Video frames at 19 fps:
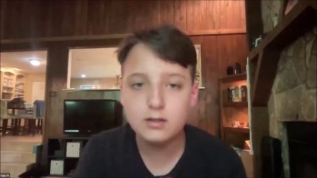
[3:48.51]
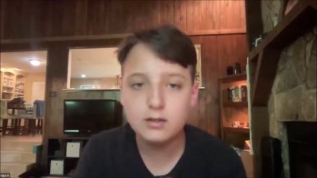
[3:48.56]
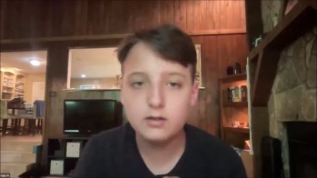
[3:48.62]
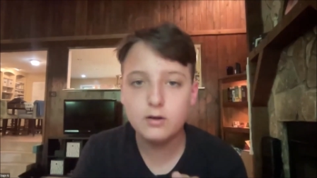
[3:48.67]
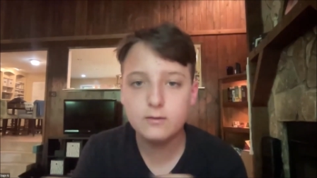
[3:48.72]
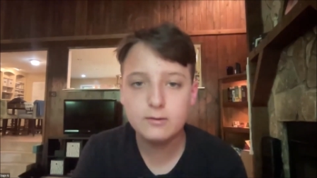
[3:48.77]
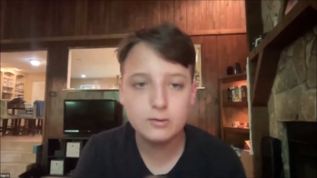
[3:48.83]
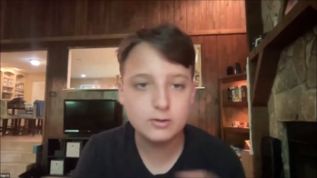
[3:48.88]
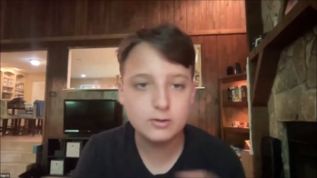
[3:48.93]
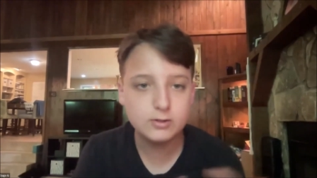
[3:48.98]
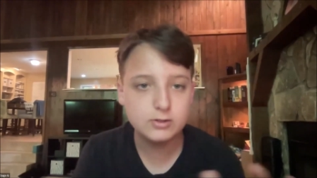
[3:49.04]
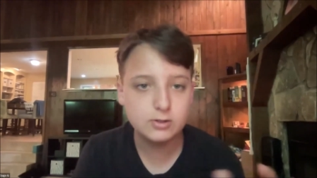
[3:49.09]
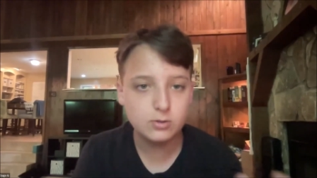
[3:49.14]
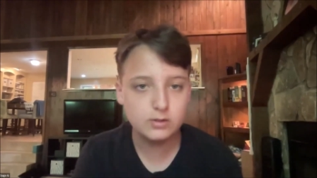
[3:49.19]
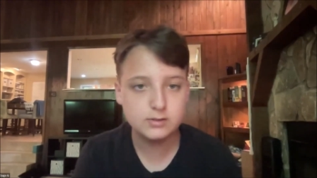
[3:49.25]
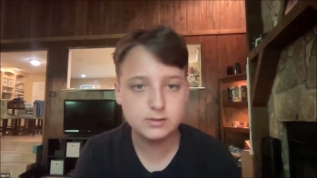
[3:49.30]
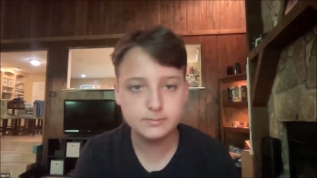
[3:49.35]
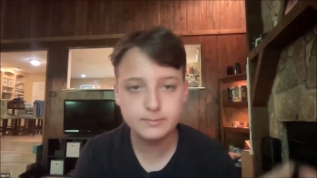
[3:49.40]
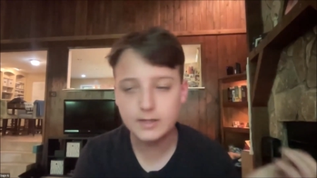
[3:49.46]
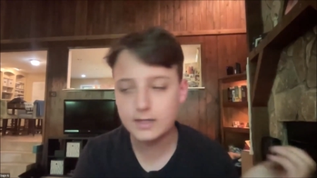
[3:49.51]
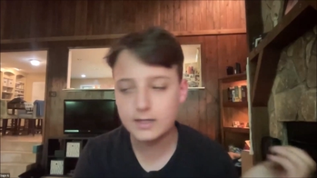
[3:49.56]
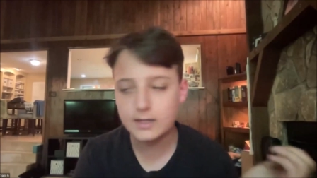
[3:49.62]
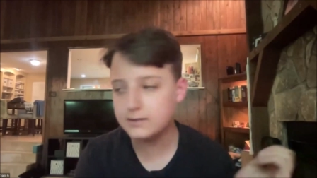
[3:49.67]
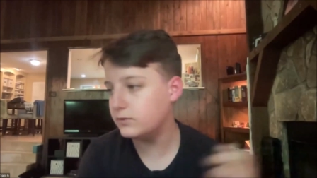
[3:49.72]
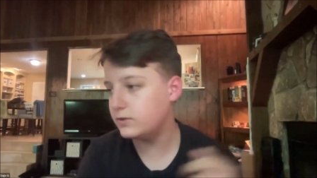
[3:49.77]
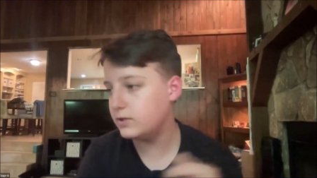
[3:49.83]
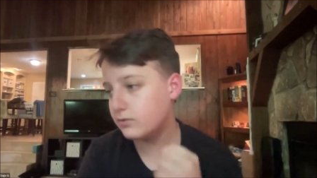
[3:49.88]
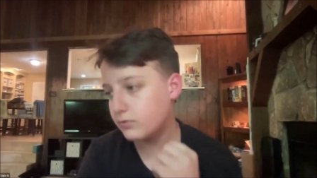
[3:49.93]
and of course there
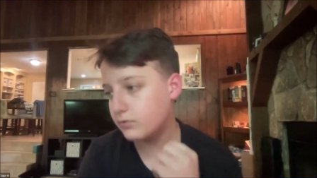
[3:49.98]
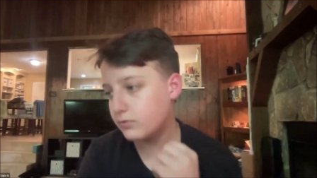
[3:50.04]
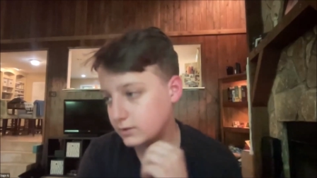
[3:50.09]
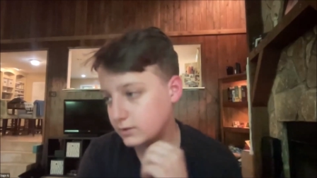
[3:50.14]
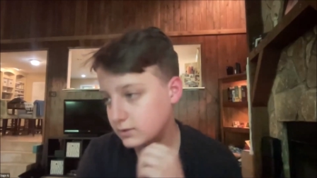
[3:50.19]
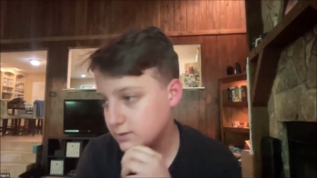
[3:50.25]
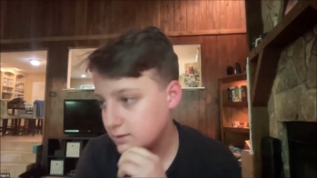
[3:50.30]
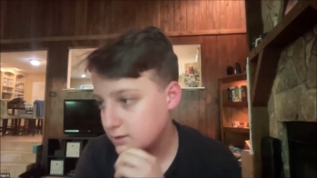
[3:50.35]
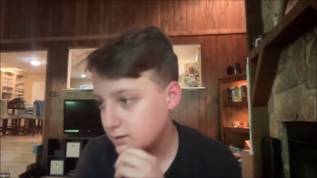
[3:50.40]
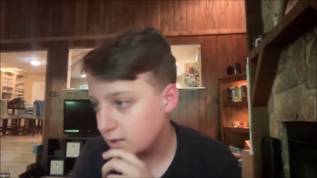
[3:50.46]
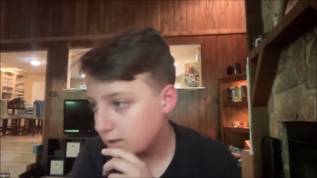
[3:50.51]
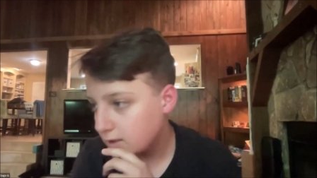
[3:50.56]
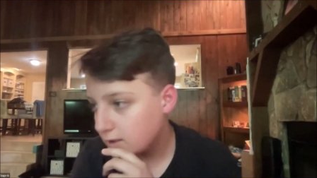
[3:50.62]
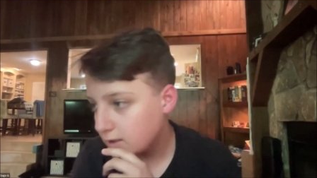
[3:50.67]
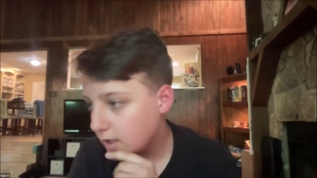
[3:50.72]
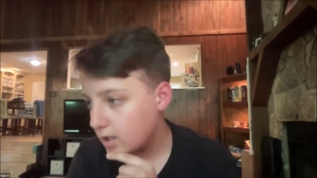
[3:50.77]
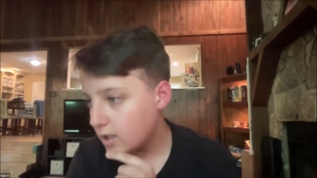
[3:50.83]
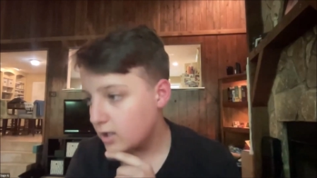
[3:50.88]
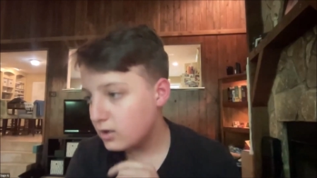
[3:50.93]
was a massive difference.